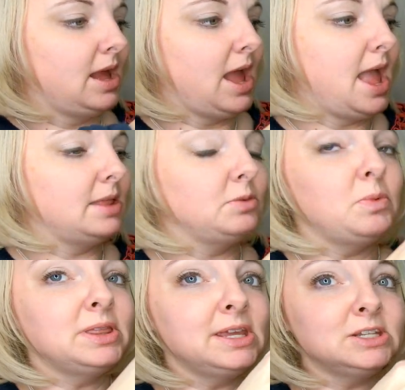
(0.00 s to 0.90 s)
And the
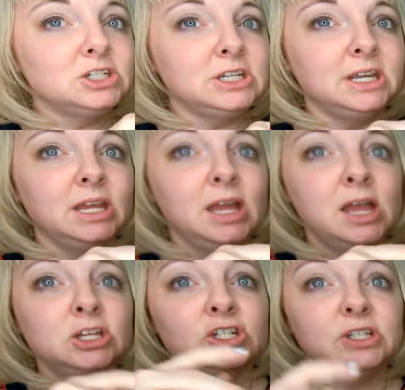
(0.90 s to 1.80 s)
one thing she
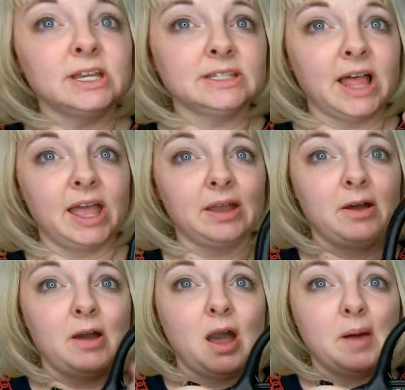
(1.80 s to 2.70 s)
does like
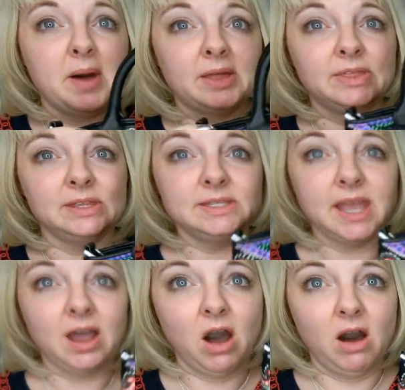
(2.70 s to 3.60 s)
about the
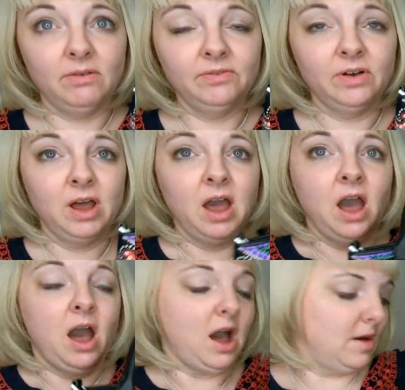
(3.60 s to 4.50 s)
Day Off
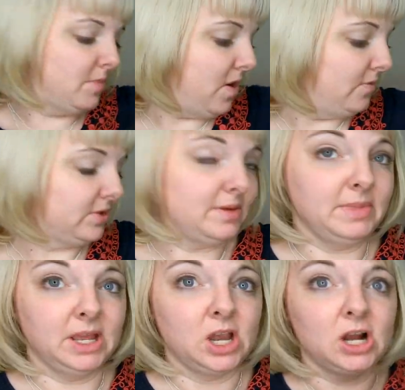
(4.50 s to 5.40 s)
over the
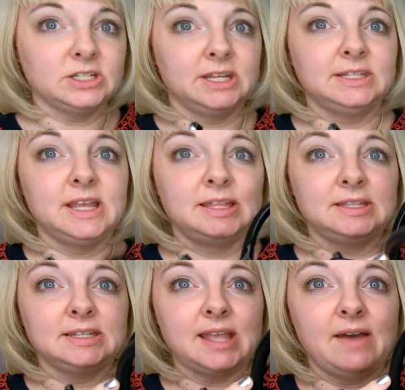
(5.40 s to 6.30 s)
mini Carson is that it
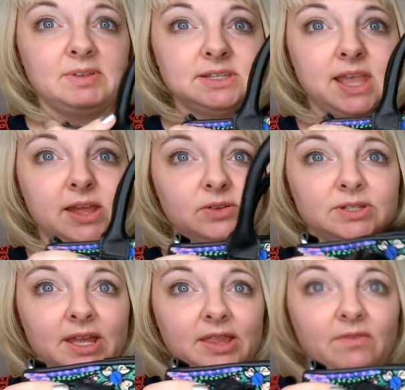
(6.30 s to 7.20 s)
does have these handles
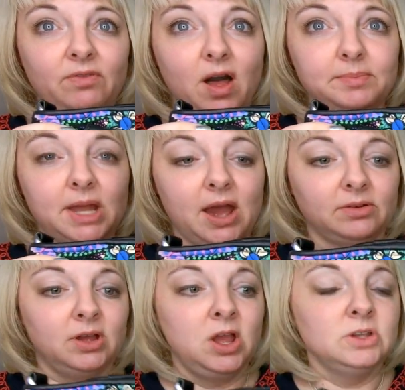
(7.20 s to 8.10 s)
and they flop down
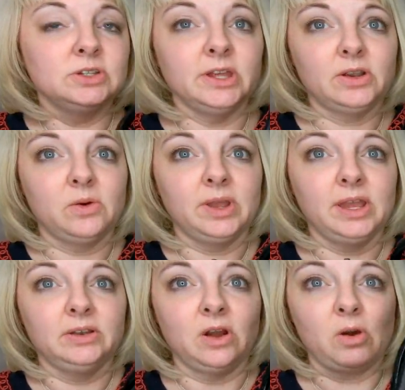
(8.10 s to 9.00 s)
so they don't
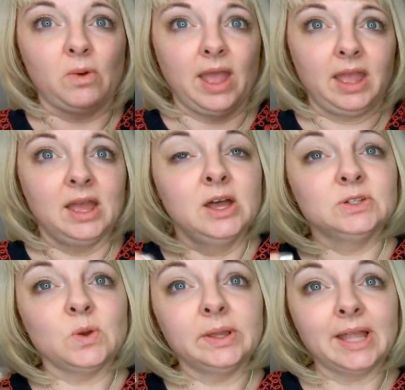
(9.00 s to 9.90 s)
get in her way.
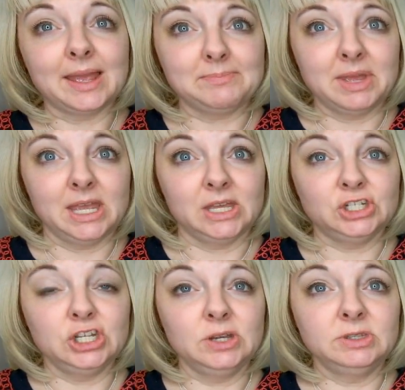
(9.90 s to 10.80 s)
So unlike me,
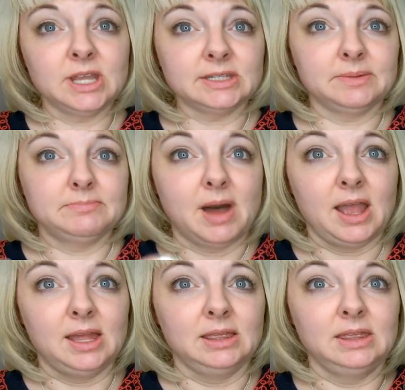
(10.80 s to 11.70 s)
she doesn't
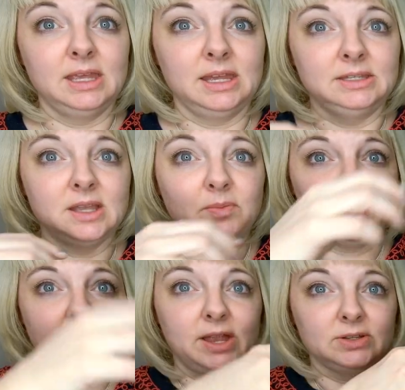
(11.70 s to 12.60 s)
mind the
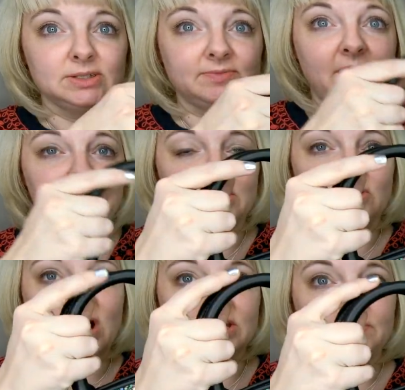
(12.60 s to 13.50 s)
double handles of having
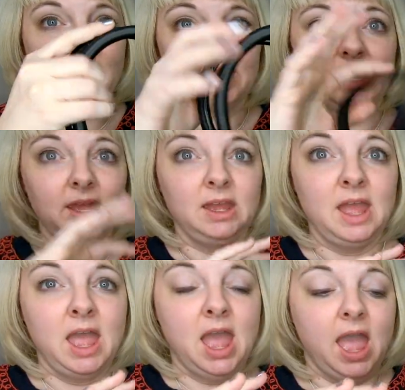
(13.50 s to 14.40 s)
crossbody
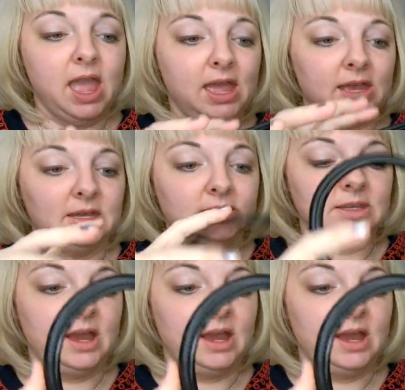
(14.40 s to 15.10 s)
and